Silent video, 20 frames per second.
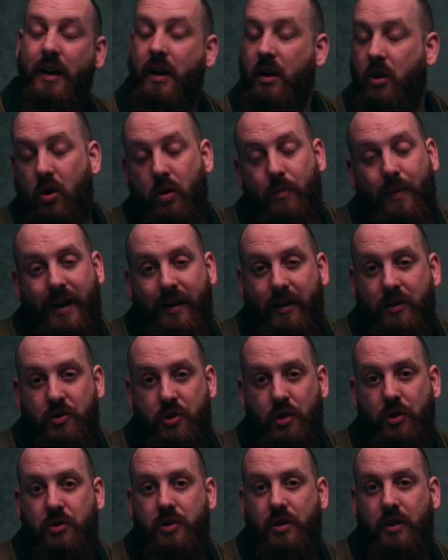And who am I to
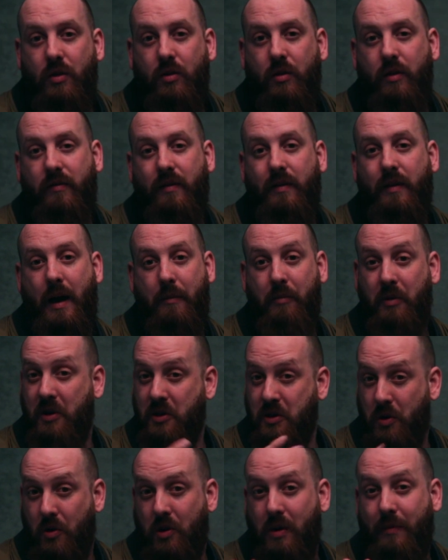judge? You know, I'm going to
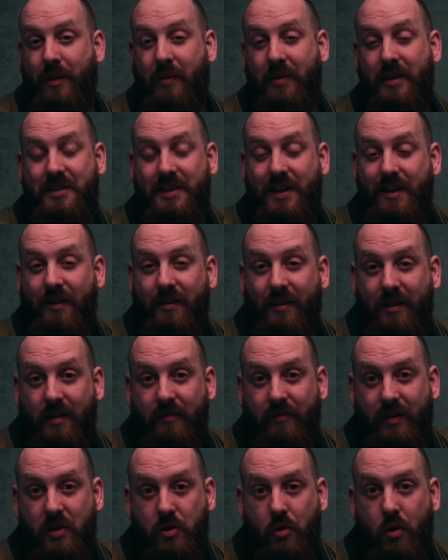talk about this in another
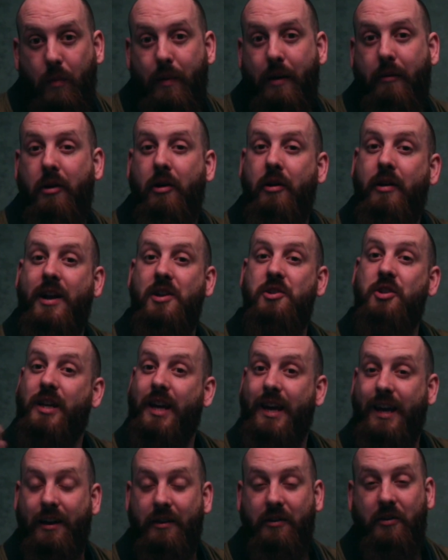video about
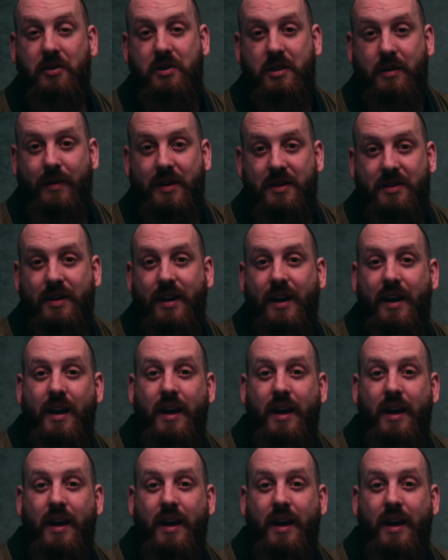uneducated customers